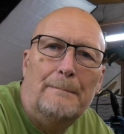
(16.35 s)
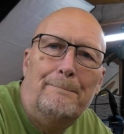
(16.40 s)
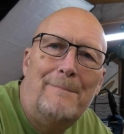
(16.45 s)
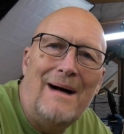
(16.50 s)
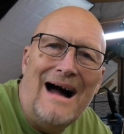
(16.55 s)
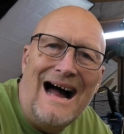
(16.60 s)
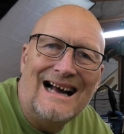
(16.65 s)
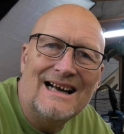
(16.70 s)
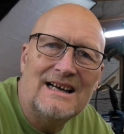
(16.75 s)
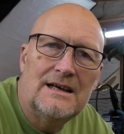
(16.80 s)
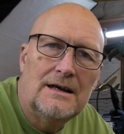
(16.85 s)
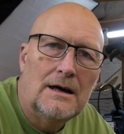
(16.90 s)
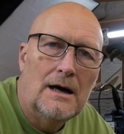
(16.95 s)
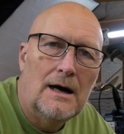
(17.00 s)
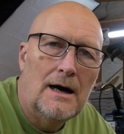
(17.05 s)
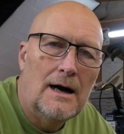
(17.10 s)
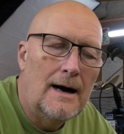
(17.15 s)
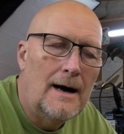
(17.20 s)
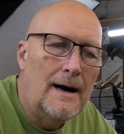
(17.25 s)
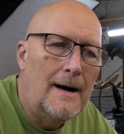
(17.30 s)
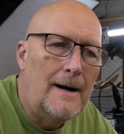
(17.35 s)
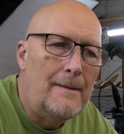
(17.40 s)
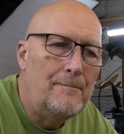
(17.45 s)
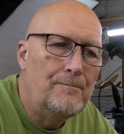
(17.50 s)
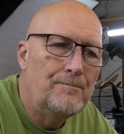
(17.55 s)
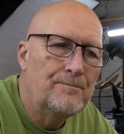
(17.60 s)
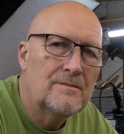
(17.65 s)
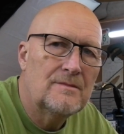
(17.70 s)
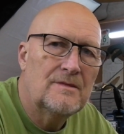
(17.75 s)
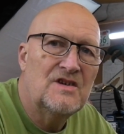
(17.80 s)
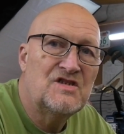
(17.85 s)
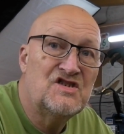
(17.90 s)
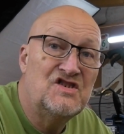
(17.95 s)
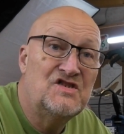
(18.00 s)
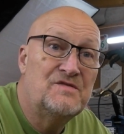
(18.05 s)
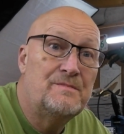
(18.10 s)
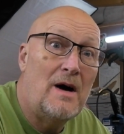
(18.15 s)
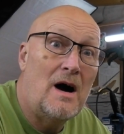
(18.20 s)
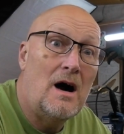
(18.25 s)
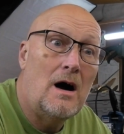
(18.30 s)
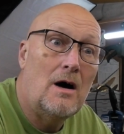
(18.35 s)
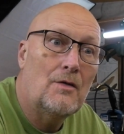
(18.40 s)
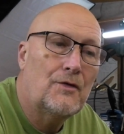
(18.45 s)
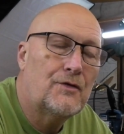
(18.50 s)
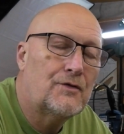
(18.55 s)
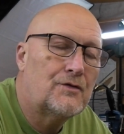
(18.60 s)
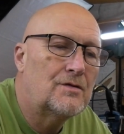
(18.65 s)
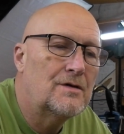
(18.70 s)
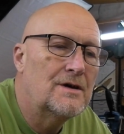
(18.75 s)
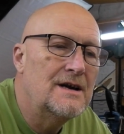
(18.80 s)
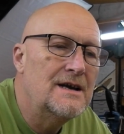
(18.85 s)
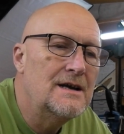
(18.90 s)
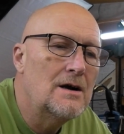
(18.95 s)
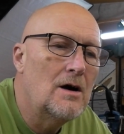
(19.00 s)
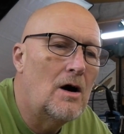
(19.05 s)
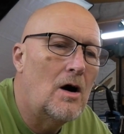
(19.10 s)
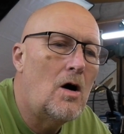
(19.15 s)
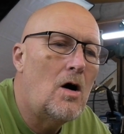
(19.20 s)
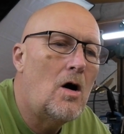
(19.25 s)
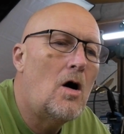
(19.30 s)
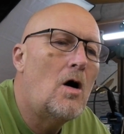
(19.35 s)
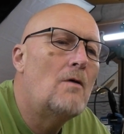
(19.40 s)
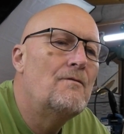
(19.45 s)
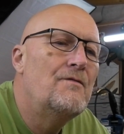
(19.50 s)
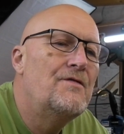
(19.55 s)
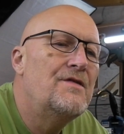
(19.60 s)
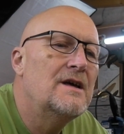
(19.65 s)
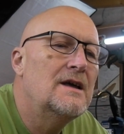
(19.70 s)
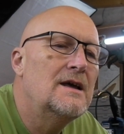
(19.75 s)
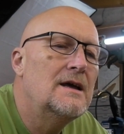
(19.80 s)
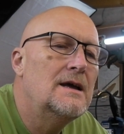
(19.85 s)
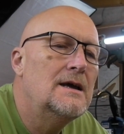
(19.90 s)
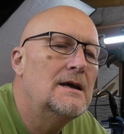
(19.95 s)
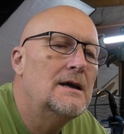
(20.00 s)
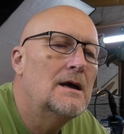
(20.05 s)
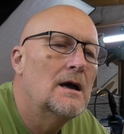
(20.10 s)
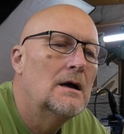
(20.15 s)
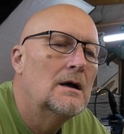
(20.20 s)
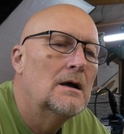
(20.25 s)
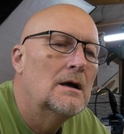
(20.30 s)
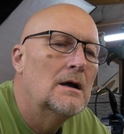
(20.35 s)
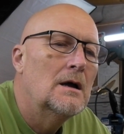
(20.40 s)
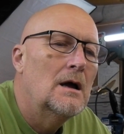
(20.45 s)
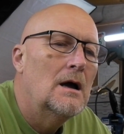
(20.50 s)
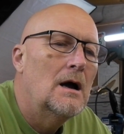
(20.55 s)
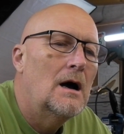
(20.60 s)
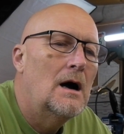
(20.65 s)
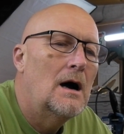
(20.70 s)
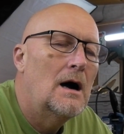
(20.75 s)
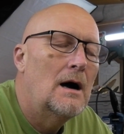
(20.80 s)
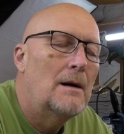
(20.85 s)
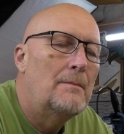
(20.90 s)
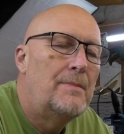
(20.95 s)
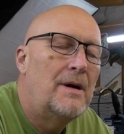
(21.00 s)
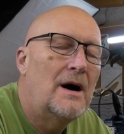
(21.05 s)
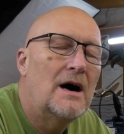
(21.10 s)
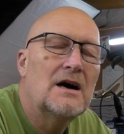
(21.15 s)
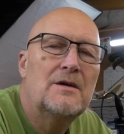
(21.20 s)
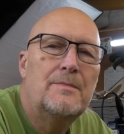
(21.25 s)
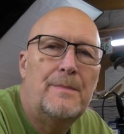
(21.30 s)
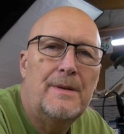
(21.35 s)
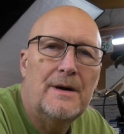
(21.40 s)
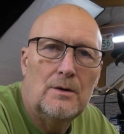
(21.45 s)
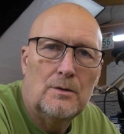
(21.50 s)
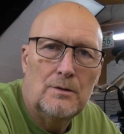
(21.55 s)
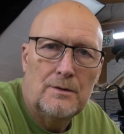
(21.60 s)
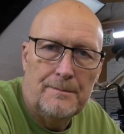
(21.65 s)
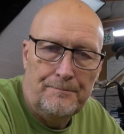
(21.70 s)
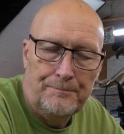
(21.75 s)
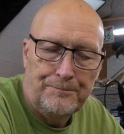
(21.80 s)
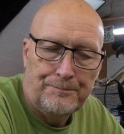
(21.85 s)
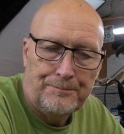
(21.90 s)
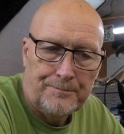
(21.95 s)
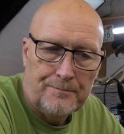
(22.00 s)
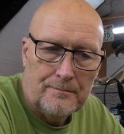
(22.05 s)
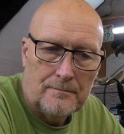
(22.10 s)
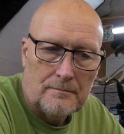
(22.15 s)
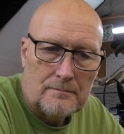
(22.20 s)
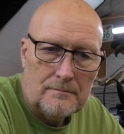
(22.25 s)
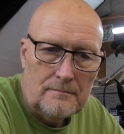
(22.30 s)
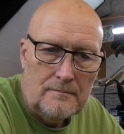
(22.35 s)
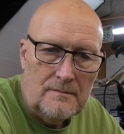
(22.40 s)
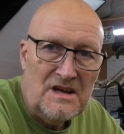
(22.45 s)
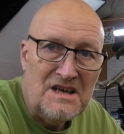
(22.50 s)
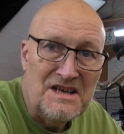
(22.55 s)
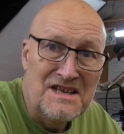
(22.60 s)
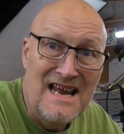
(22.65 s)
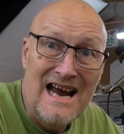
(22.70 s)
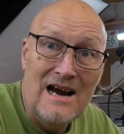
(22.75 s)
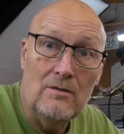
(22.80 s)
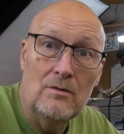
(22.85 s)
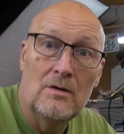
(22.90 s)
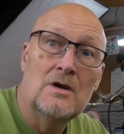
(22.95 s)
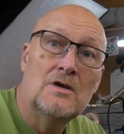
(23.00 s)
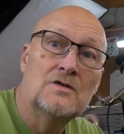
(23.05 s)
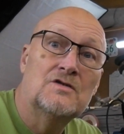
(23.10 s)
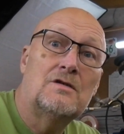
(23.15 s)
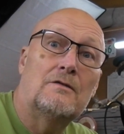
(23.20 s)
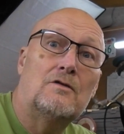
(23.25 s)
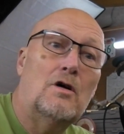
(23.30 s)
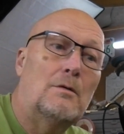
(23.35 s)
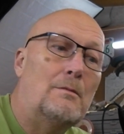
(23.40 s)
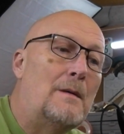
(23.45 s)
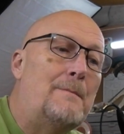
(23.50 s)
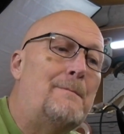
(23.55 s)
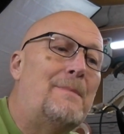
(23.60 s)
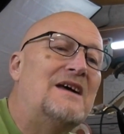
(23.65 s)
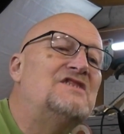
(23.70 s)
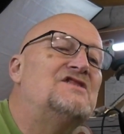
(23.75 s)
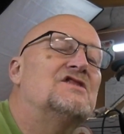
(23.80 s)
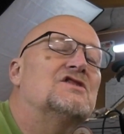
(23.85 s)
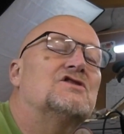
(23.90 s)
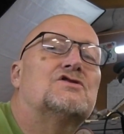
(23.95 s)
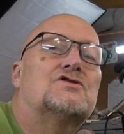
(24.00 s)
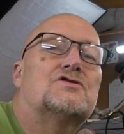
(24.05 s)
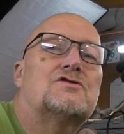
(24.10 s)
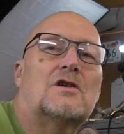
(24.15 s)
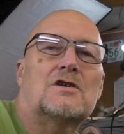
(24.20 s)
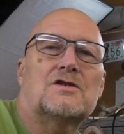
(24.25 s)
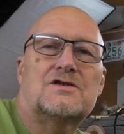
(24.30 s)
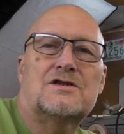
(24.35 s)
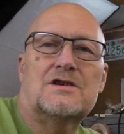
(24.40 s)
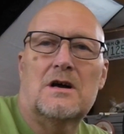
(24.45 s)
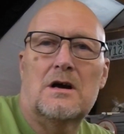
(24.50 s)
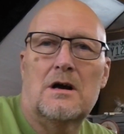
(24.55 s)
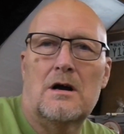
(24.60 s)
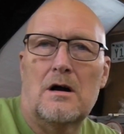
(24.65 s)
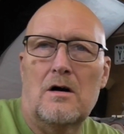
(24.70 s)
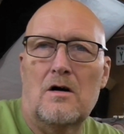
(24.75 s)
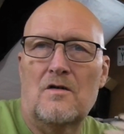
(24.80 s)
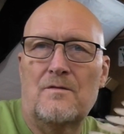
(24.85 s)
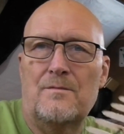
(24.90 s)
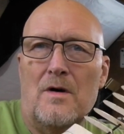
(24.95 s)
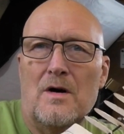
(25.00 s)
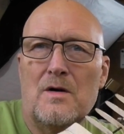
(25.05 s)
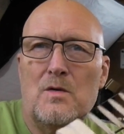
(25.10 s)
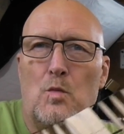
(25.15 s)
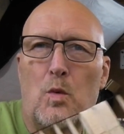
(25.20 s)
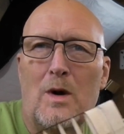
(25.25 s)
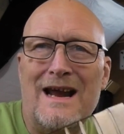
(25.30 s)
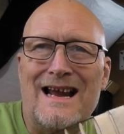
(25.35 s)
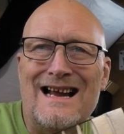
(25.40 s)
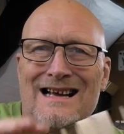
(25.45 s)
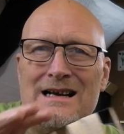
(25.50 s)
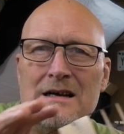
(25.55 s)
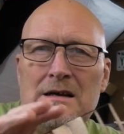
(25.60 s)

back. This is part 3 of the Pug build. Now, so I've got my basic structure of my wing.